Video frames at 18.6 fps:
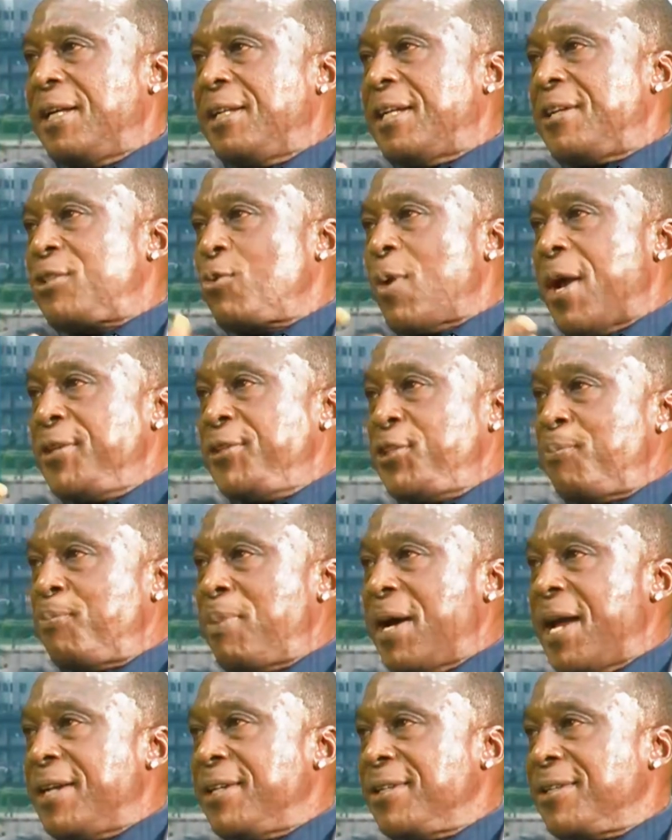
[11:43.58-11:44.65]
That's why
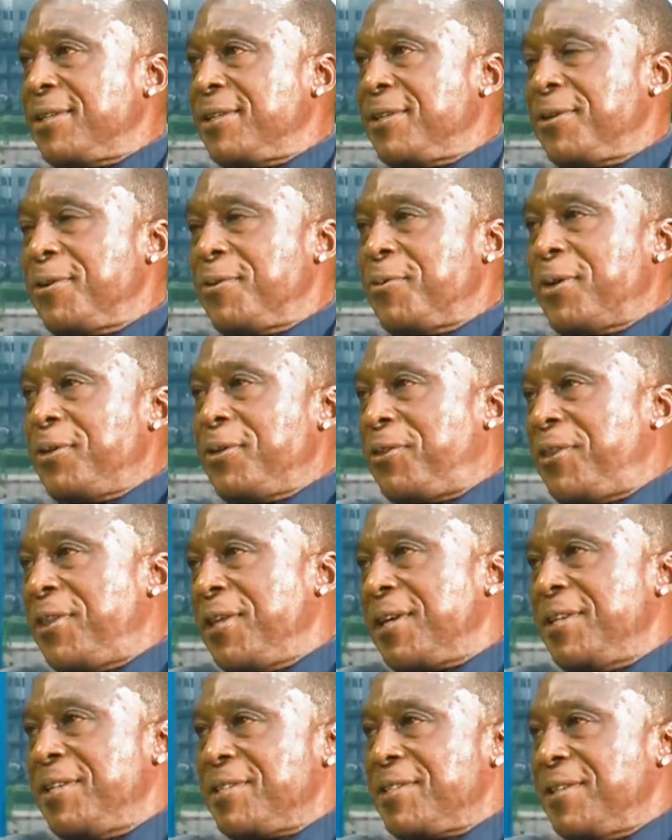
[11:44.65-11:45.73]
Japan, what do you
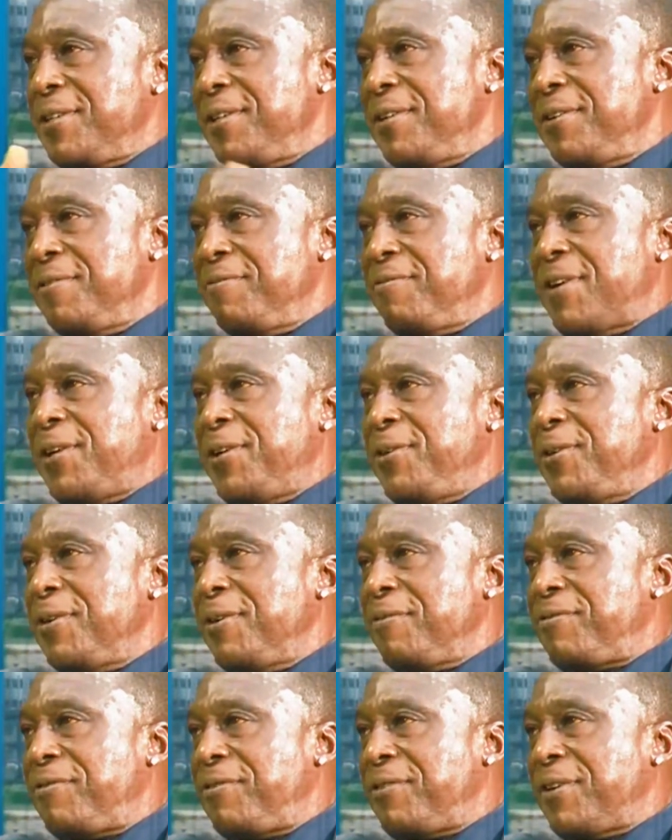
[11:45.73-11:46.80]
think is the value
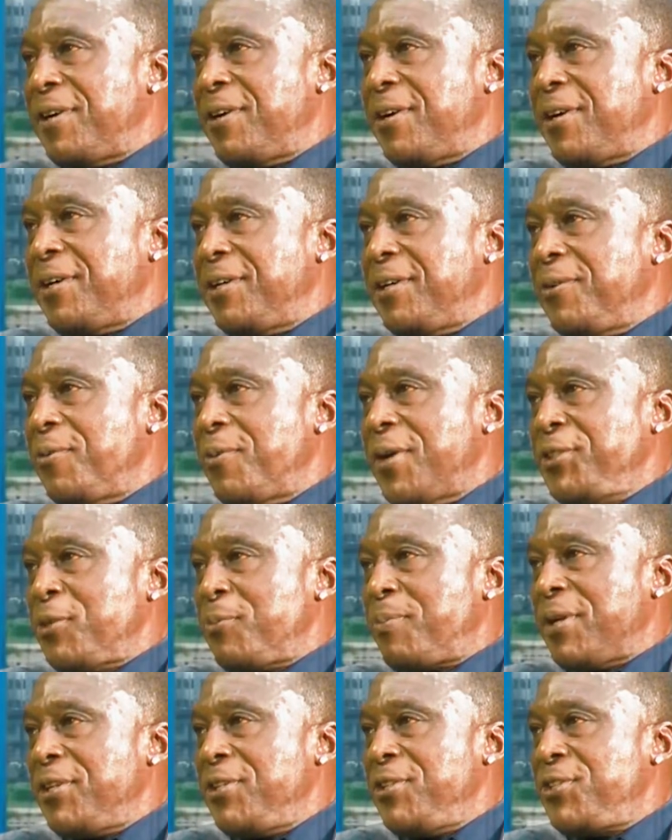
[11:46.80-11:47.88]
of one
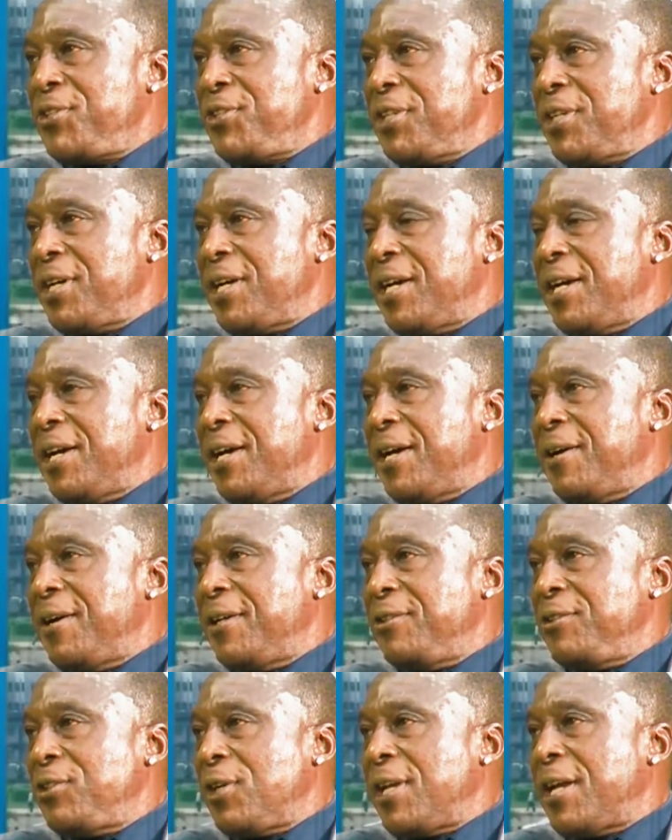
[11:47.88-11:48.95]
Japanese
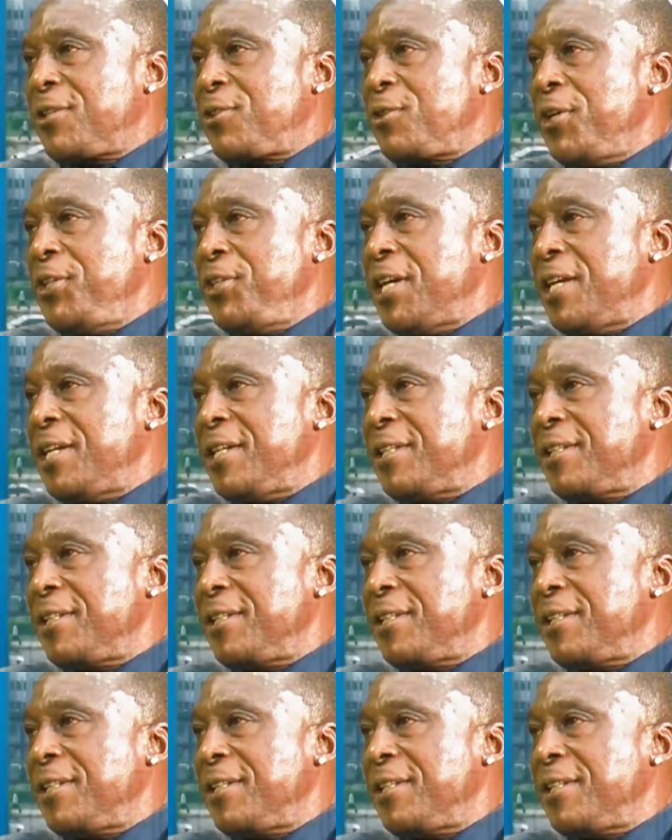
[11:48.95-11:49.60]
dollar to a yen?